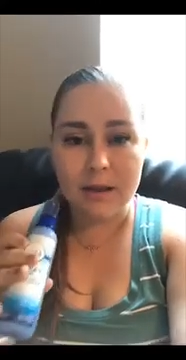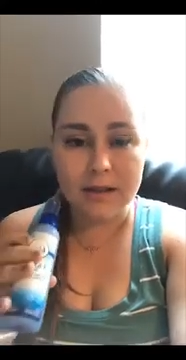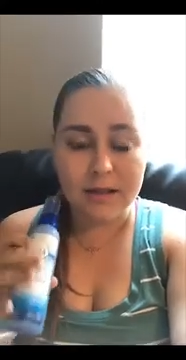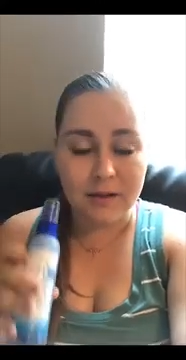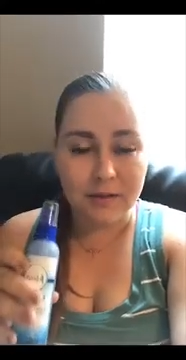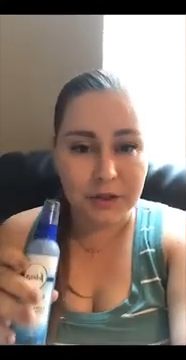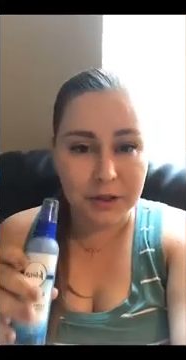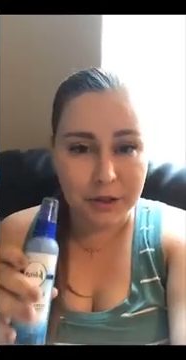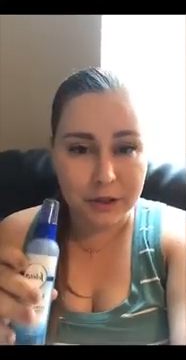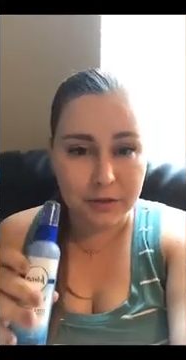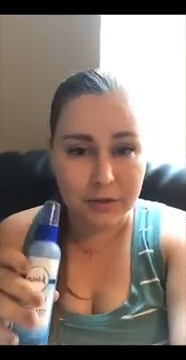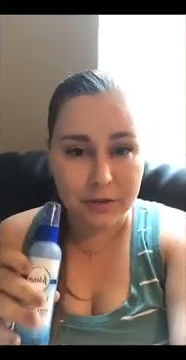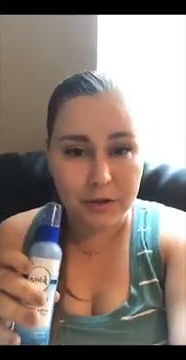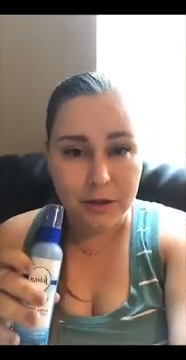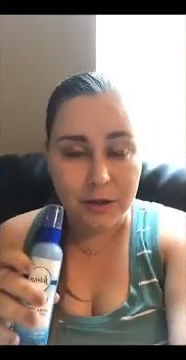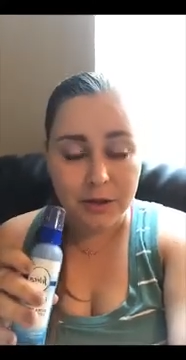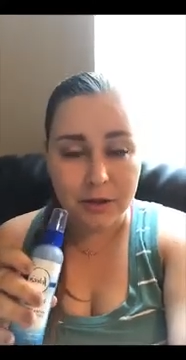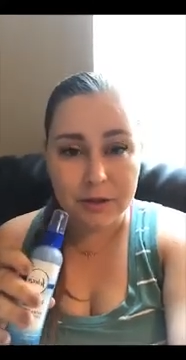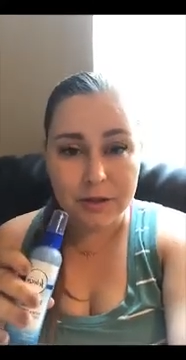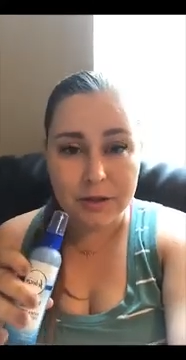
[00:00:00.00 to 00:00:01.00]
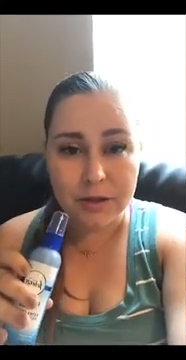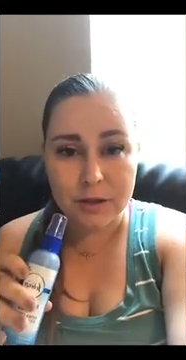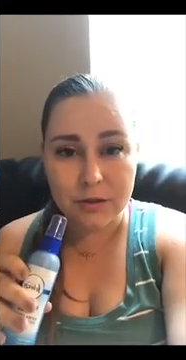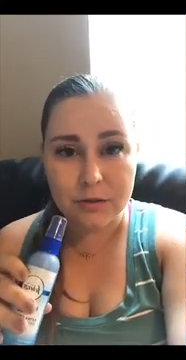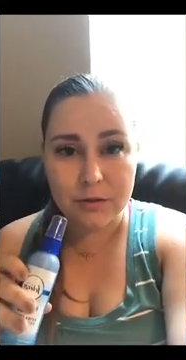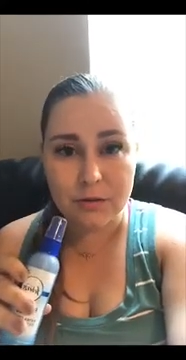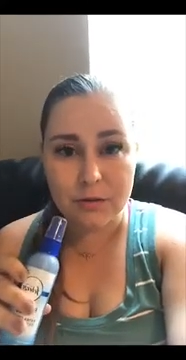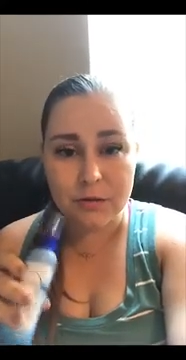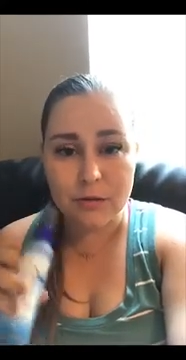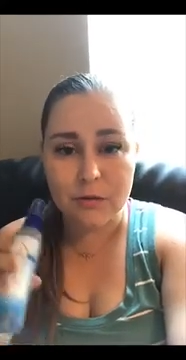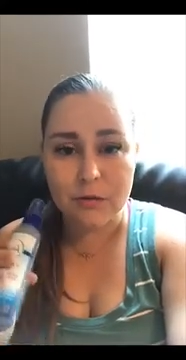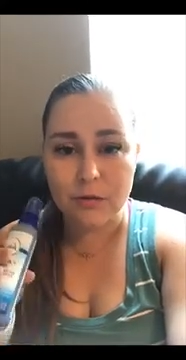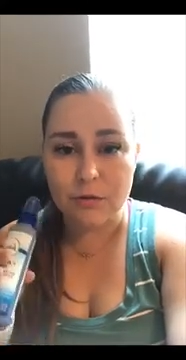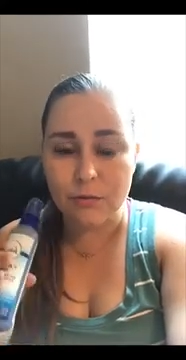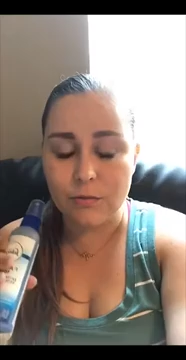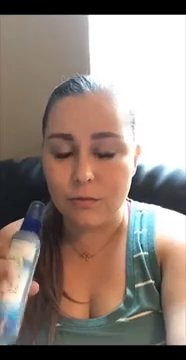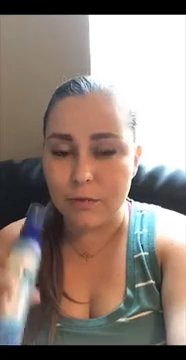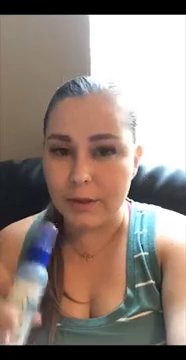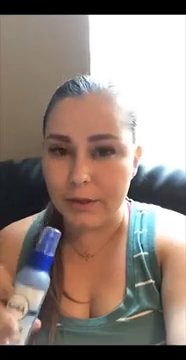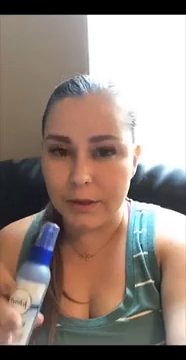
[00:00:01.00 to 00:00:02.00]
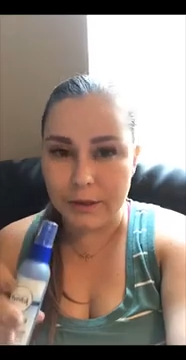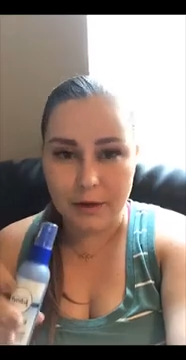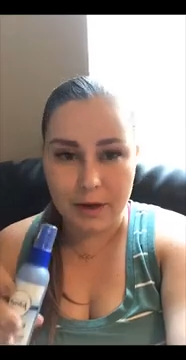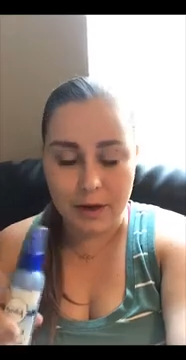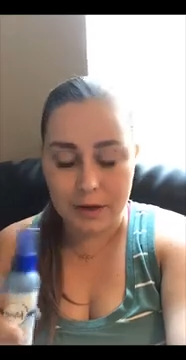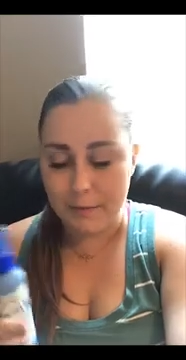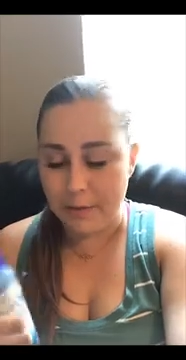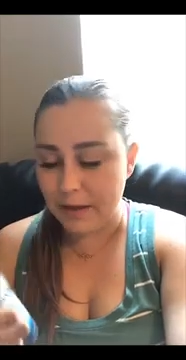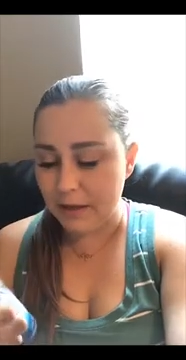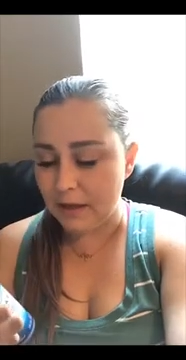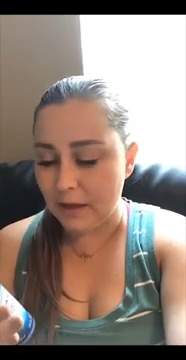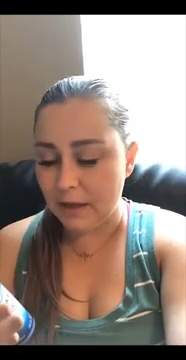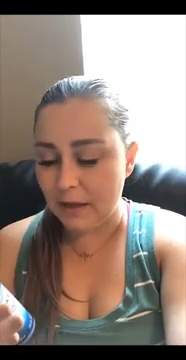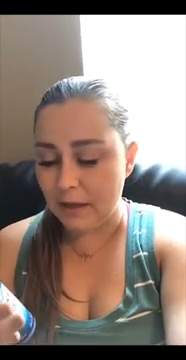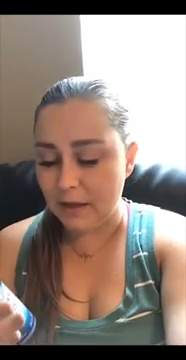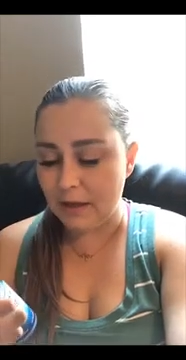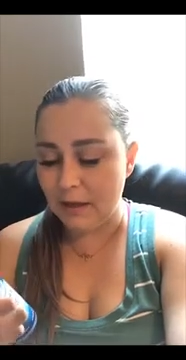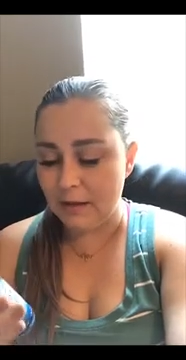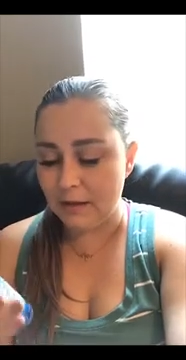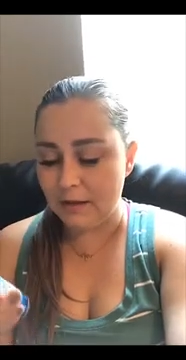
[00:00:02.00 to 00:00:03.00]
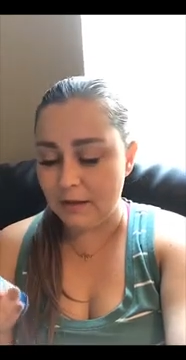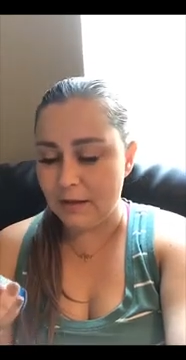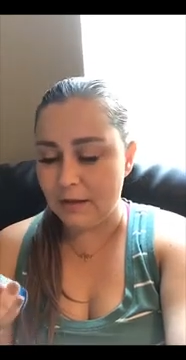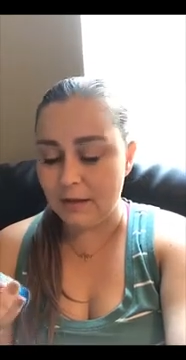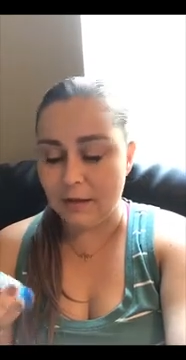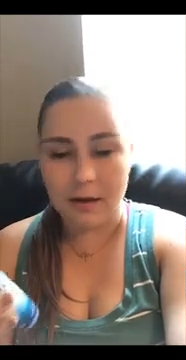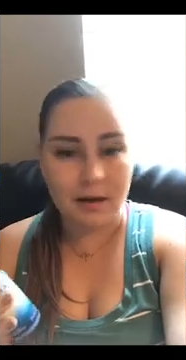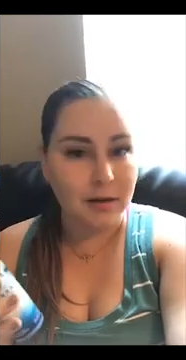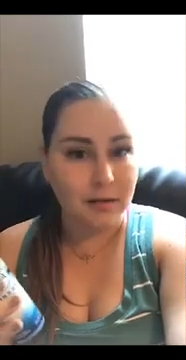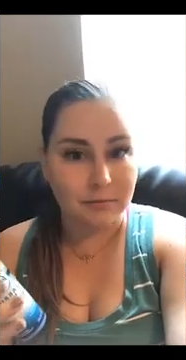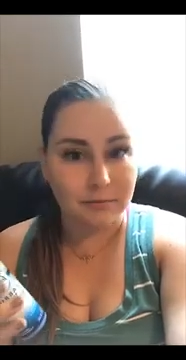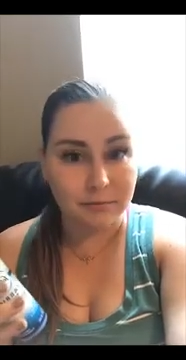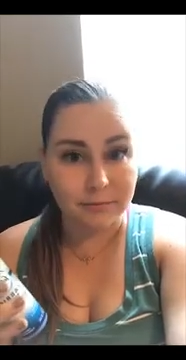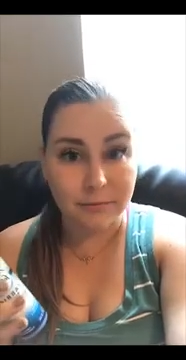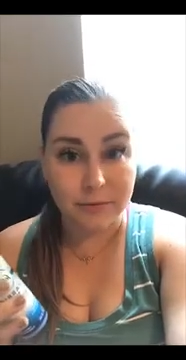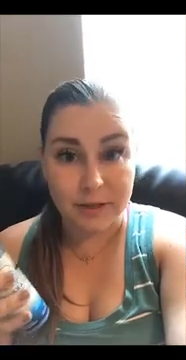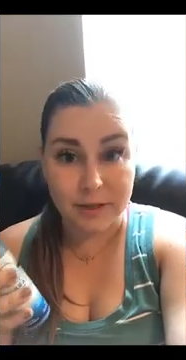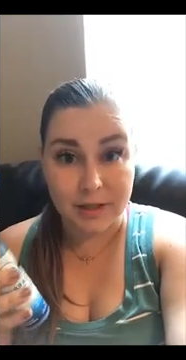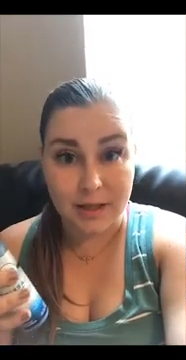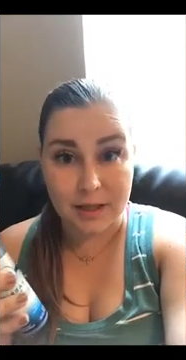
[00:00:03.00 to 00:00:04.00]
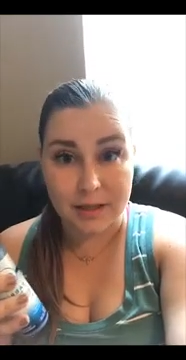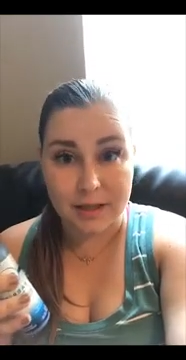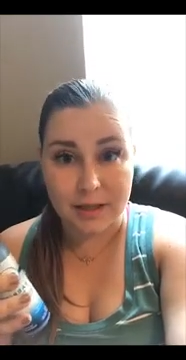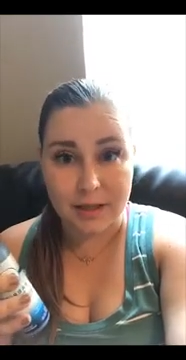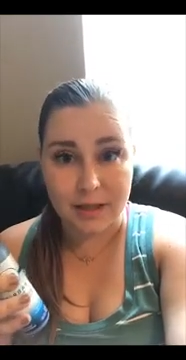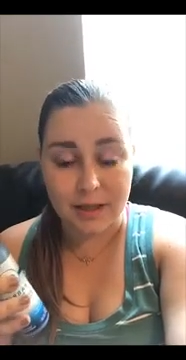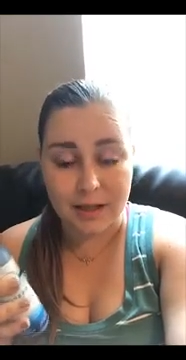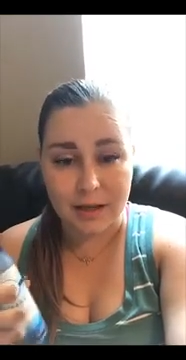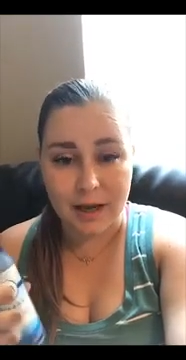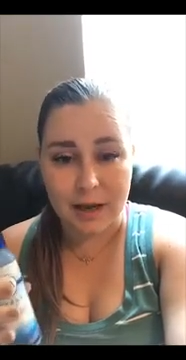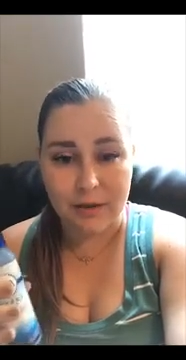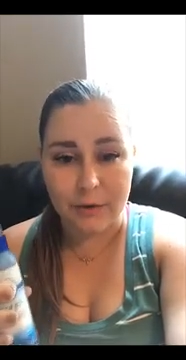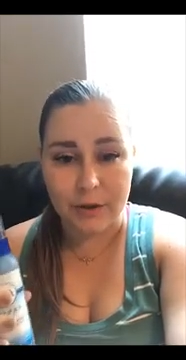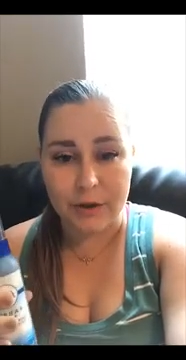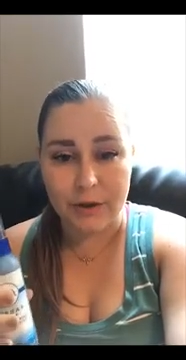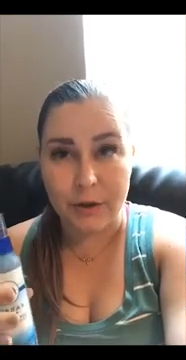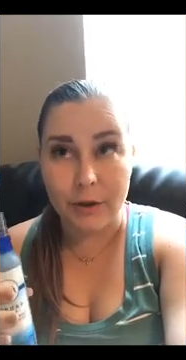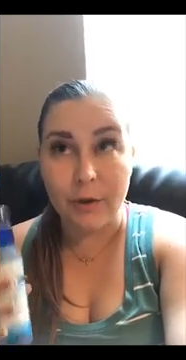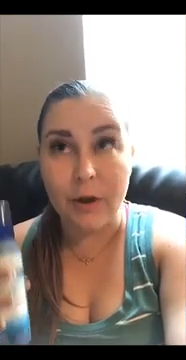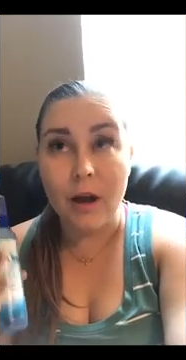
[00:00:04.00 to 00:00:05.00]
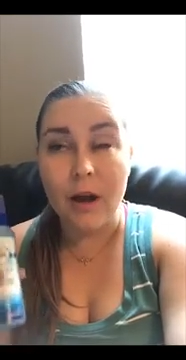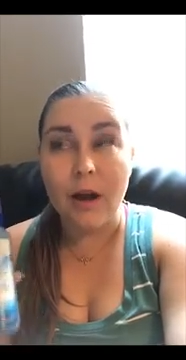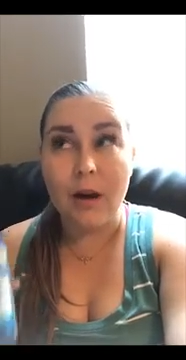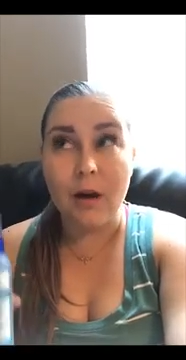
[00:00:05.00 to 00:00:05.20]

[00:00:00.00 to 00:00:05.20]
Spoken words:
Definitely use it during nursing school. Really recommend it. It's a fantastic thing to have with you.